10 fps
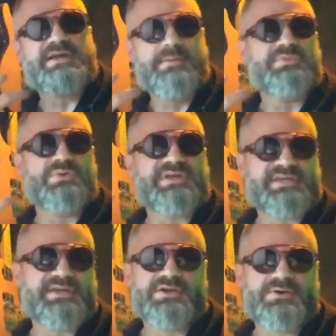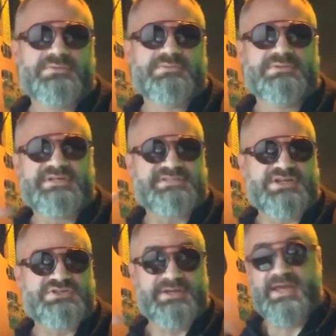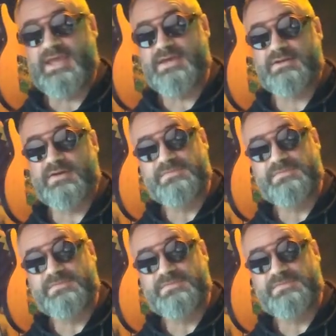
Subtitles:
like I'm doing keto, essentially, and